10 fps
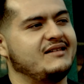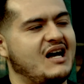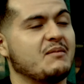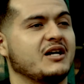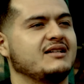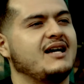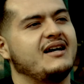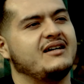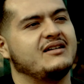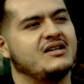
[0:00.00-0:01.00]
I'm gonna
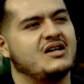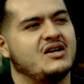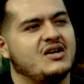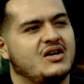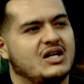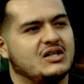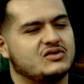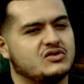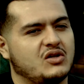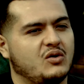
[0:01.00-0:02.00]
die.
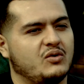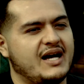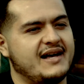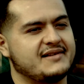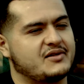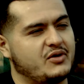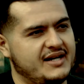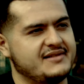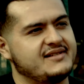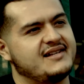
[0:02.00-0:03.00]
So as
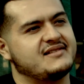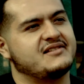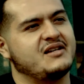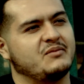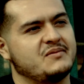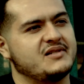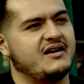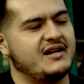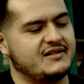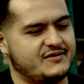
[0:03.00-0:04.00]
crazy as the symptoms
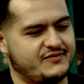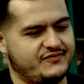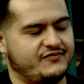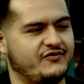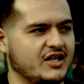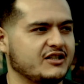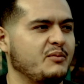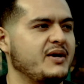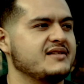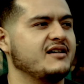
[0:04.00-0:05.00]
are, as fucked
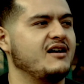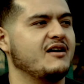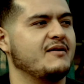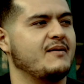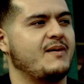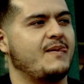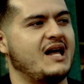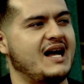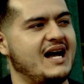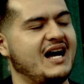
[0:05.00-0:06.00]
up as they are,
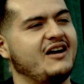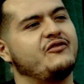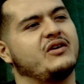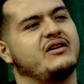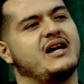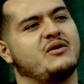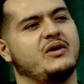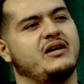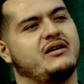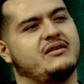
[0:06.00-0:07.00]
I figured out a
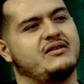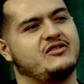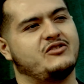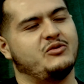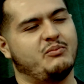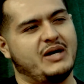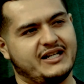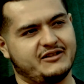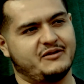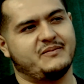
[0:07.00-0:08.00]
way to
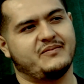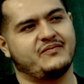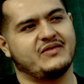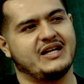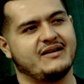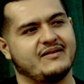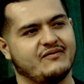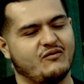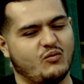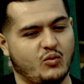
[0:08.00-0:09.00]
make them
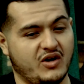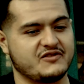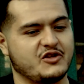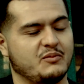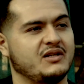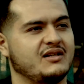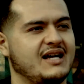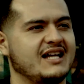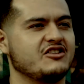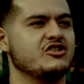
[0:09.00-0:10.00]
worth something
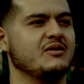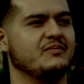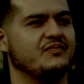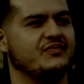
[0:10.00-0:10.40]
at the gym,